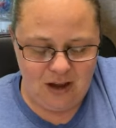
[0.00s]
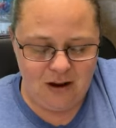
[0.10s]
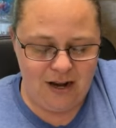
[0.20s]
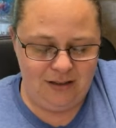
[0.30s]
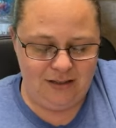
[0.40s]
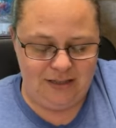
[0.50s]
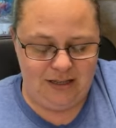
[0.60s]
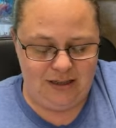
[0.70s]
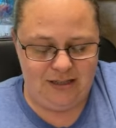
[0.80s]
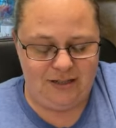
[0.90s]
All right, let's
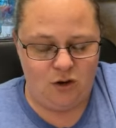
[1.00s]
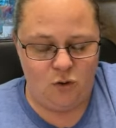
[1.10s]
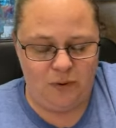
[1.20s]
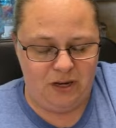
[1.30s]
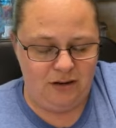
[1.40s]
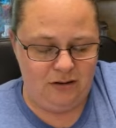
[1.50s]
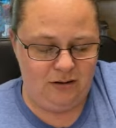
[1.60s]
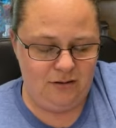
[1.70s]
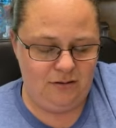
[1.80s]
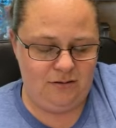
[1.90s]
get this open.
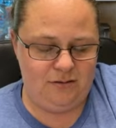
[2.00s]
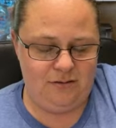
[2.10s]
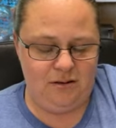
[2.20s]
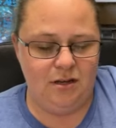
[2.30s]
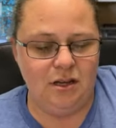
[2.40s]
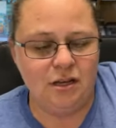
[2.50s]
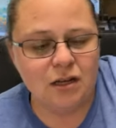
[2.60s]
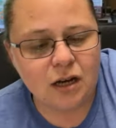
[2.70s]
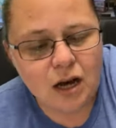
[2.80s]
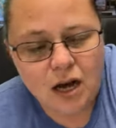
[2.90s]

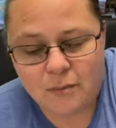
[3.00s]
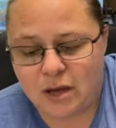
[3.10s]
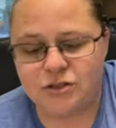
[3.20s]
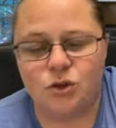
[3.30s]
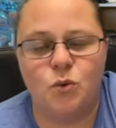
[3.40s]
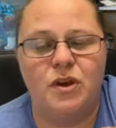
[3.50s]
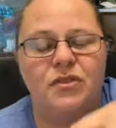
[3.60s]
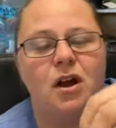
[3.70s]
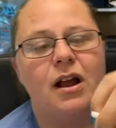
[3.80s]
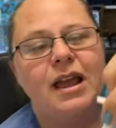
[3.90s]
Um, so
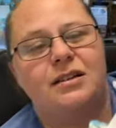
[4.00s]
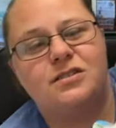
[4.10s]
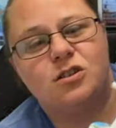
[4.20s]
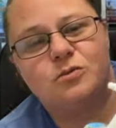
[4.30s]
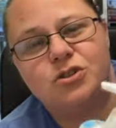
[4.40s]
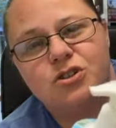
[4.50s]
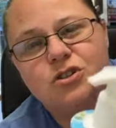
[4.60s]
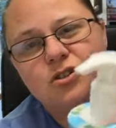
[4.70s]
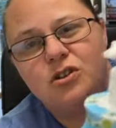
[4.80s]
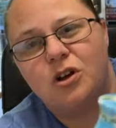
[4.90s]
with our hand soaps, just
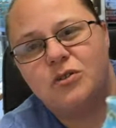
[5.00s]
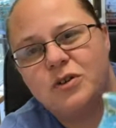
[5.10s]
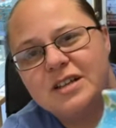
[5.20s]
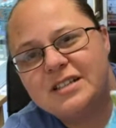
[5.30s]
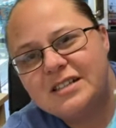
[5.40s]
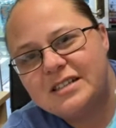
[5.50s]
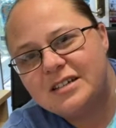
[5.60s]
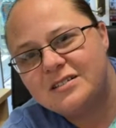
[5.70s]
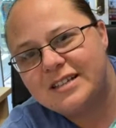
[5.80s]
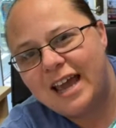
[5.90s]
so you know, there is this
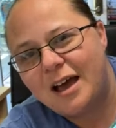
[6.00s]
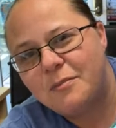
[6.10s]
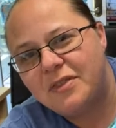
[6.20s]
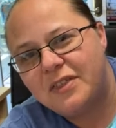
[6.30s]
little tab